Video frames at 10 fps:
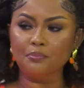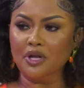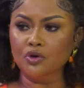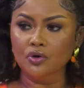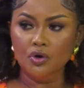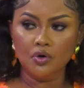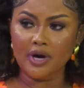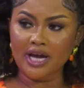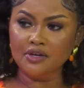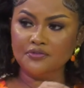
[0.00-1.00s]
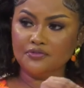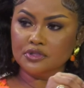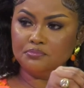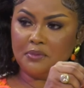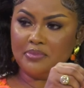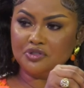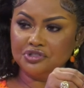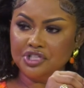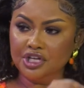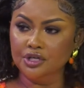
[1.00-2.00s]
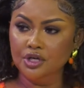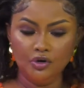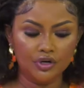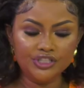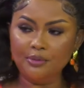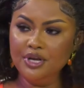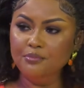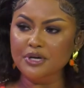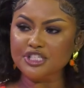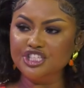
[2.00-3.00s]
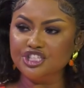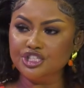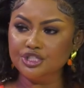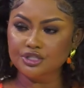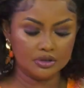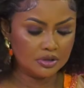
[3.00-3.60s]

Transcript: Copeno, one of papers to say, or the many per sixteen.